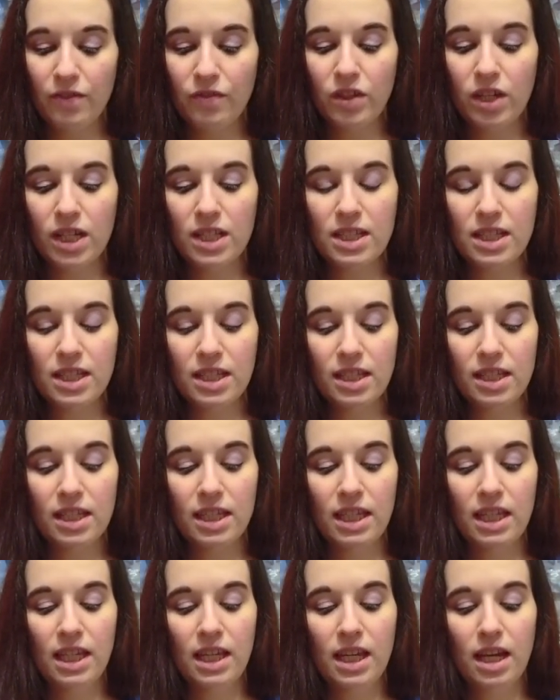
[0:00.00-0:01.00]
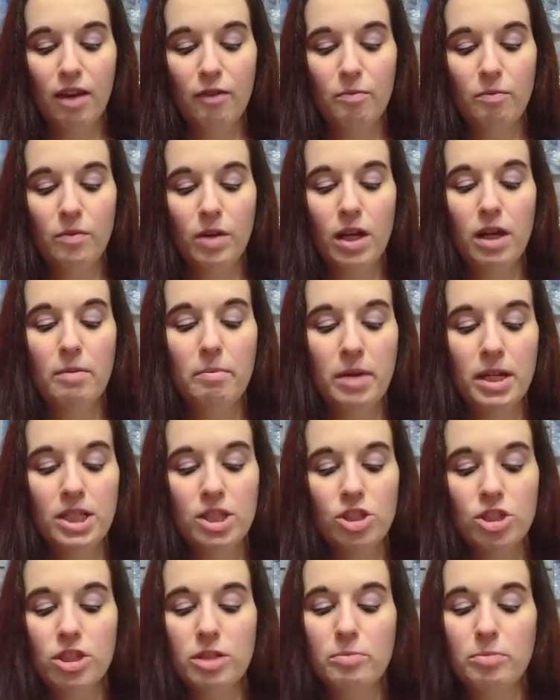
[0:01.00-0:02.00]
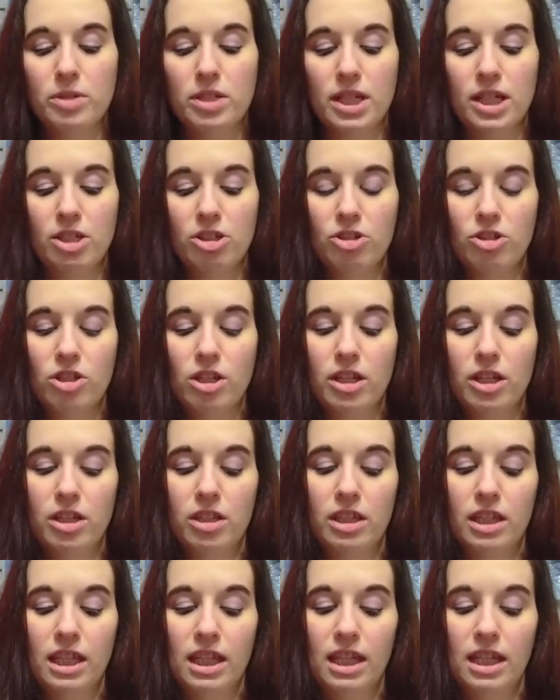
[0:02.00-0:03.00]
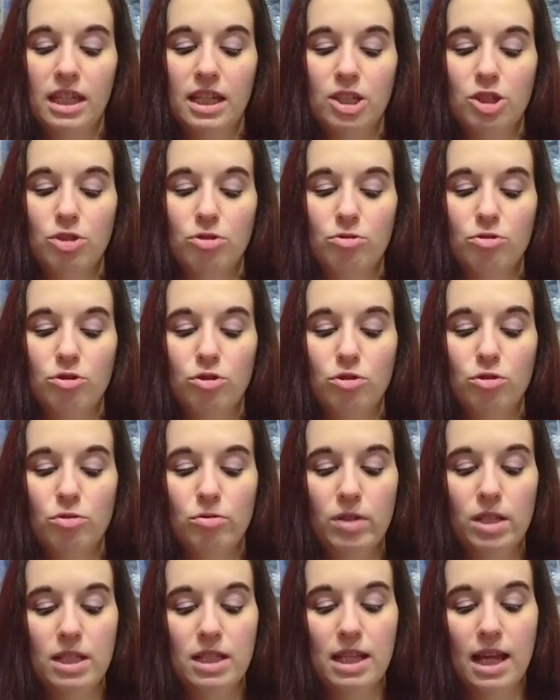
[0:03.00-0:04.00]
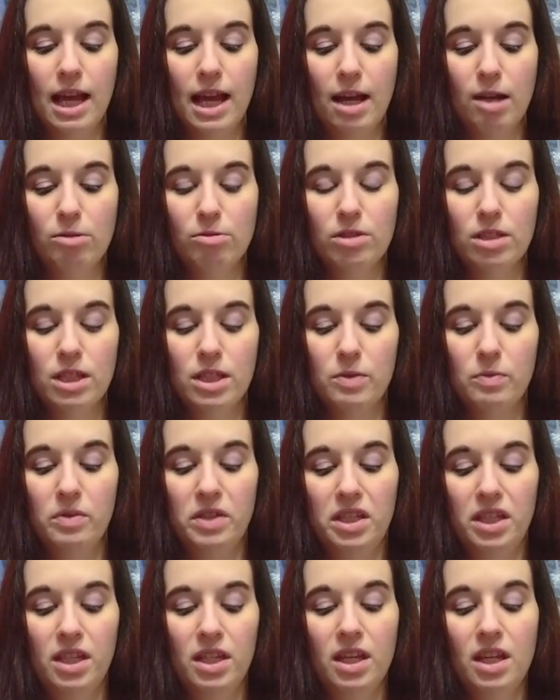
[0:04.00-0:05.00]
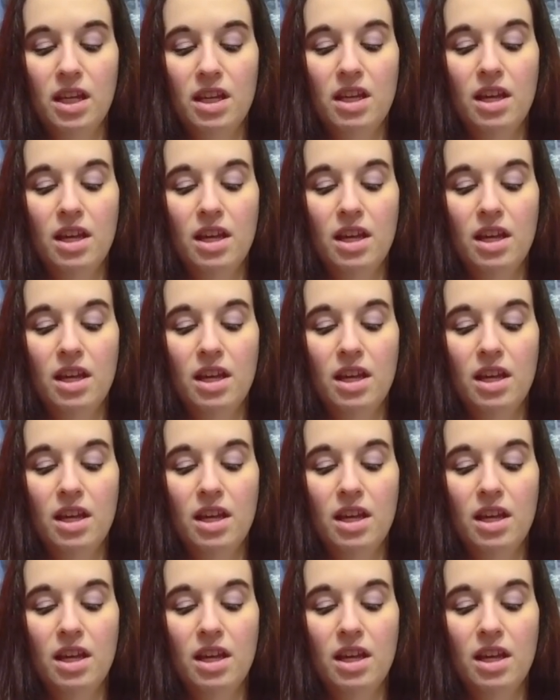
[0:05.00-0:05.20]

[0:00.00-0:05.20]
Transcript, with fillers: Godzilla King of Monster and Protectors All Hail the King issue 2 is out this week.